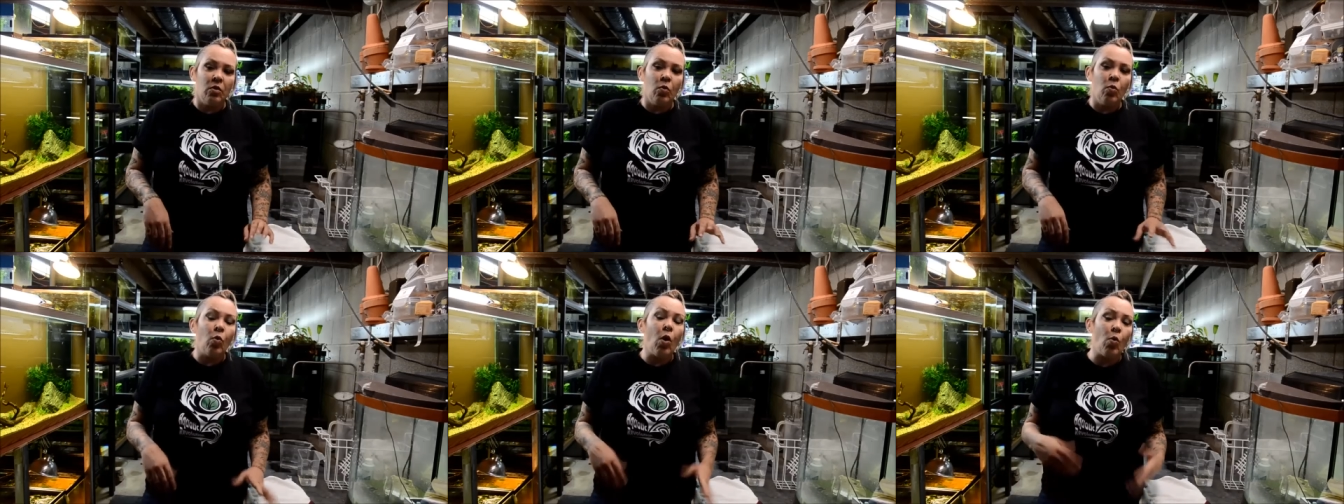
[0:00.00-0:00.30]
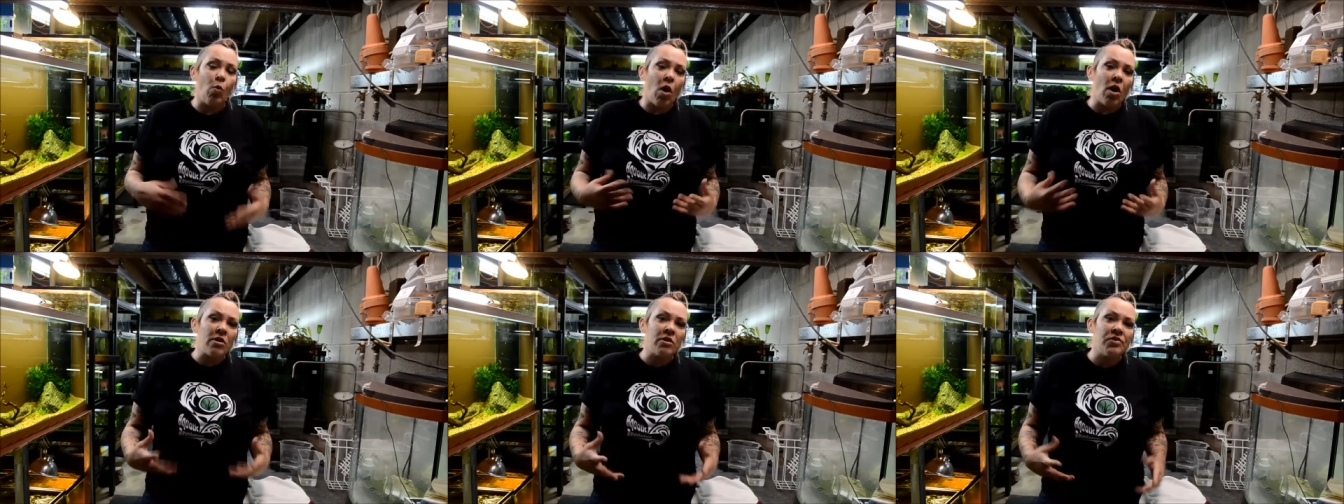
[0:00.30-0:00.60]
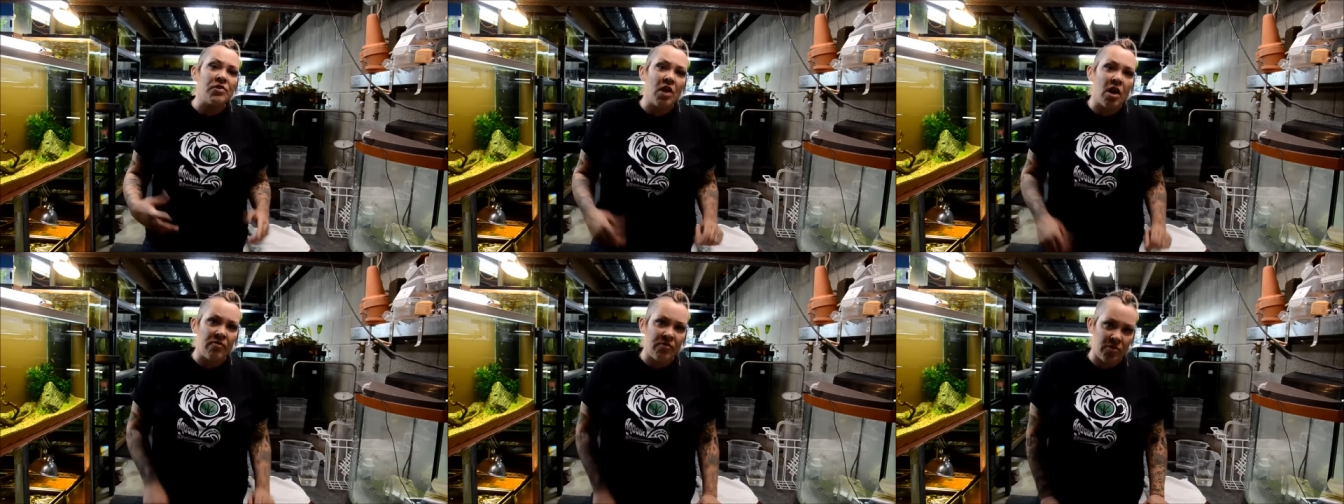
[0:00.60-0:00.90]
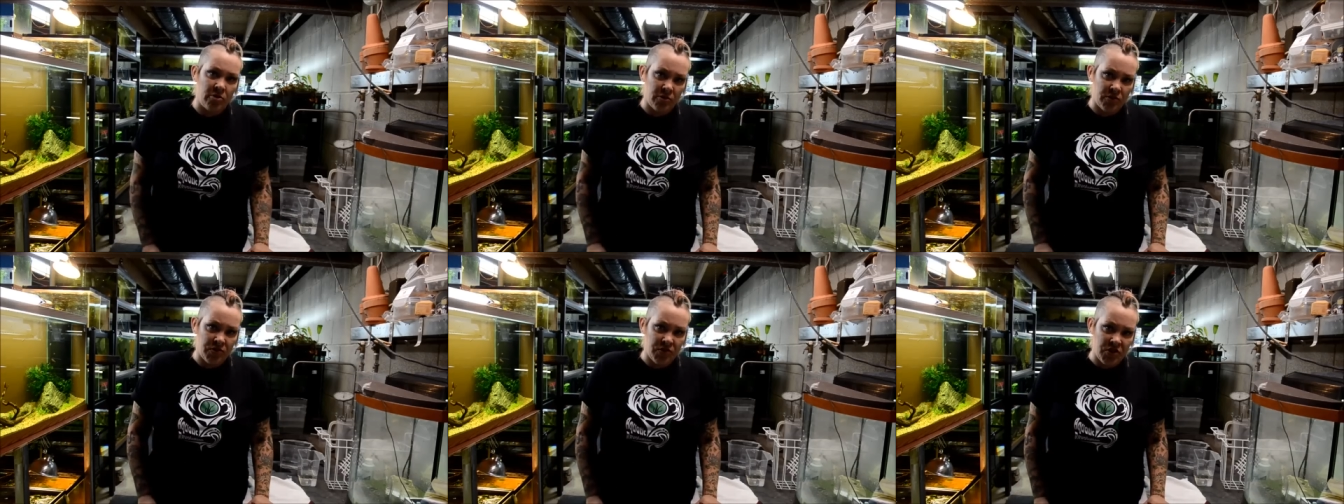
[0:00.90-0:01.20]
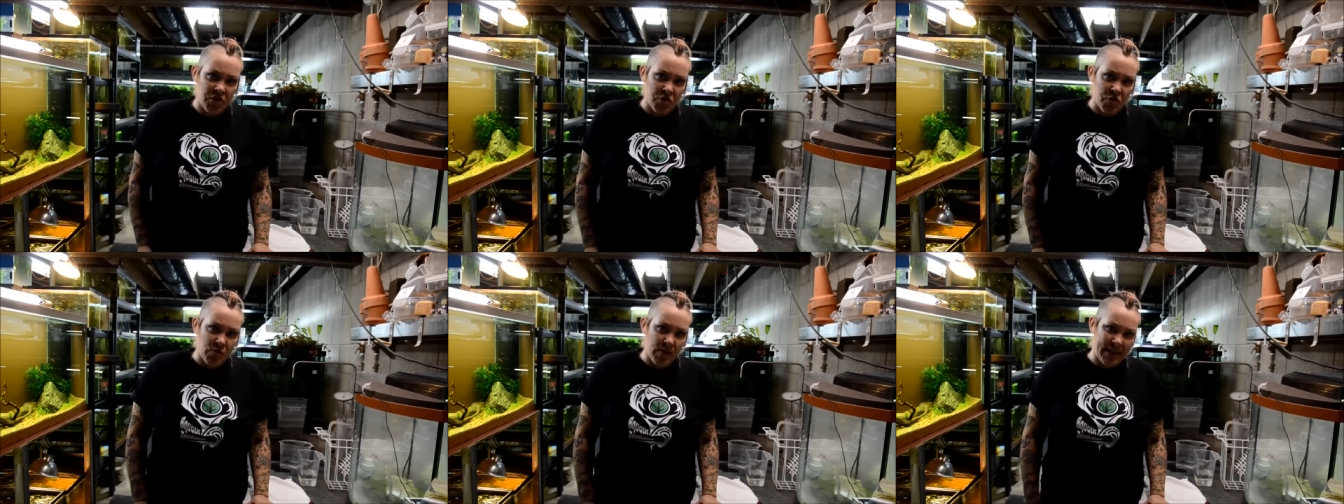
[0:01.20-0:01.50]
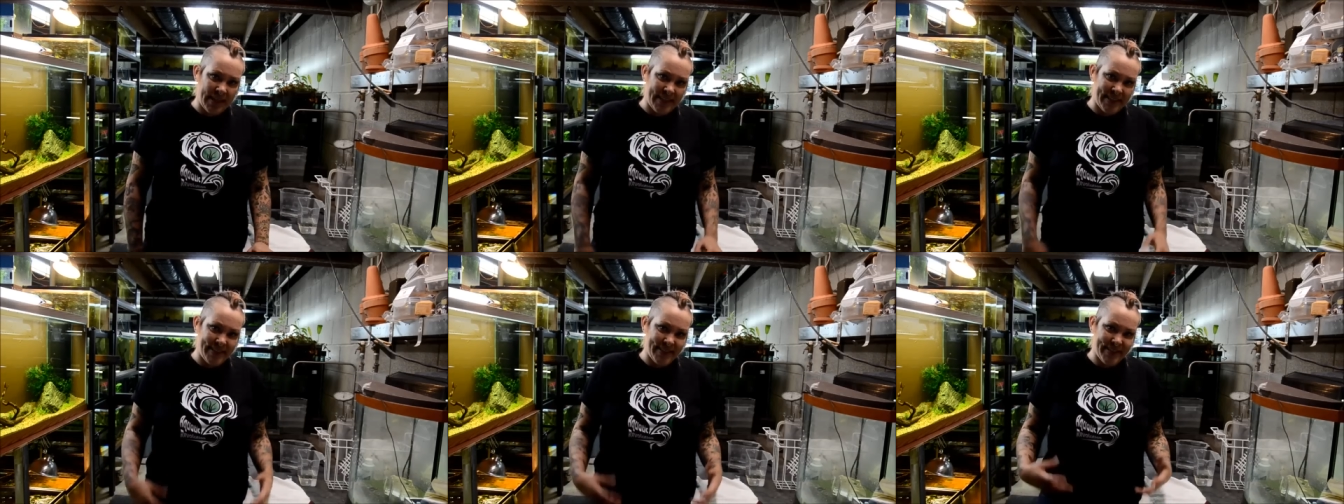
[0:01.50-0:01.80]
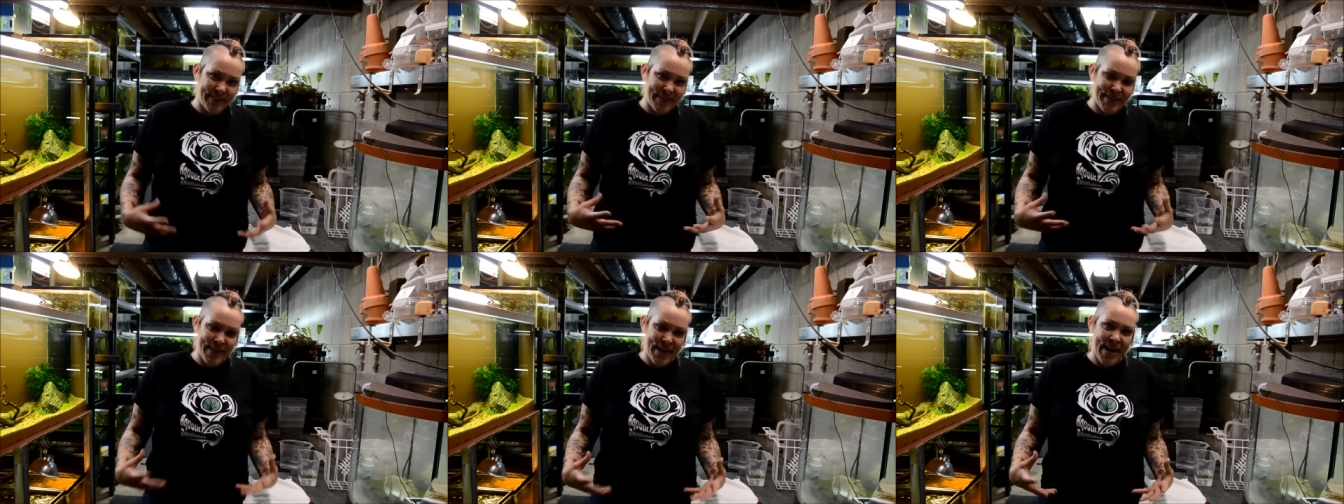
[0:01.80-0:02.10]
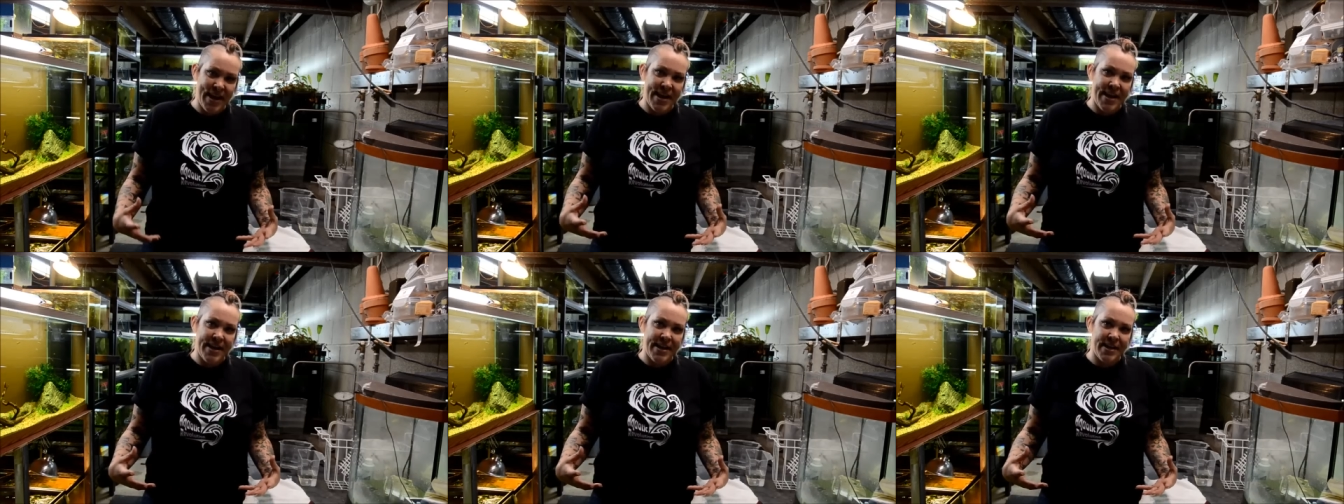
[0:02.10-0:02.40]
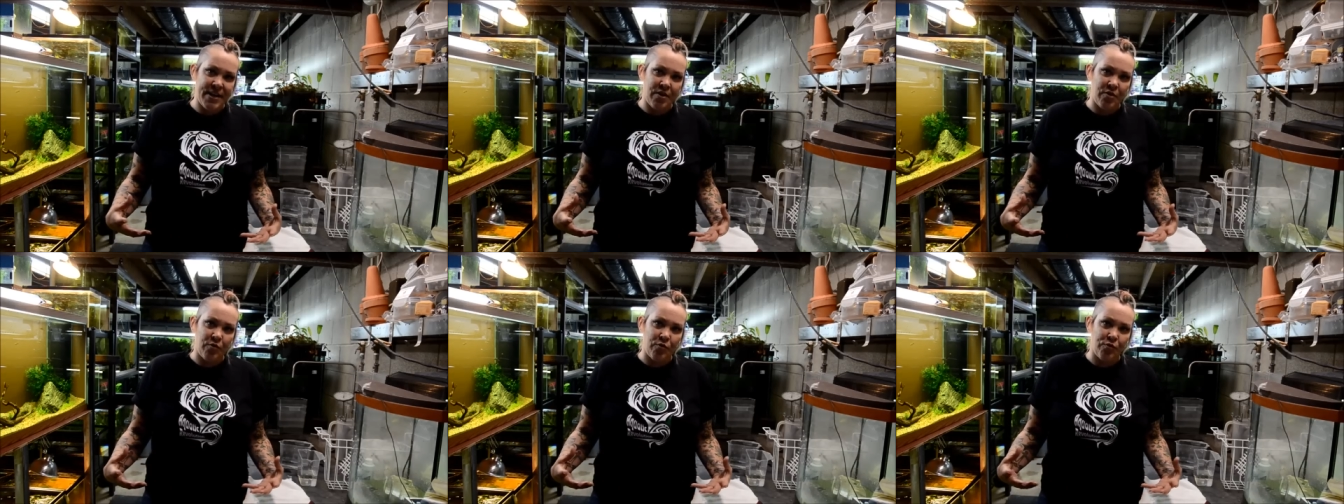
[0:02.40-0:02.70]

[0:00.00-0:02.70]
What water softeners do is they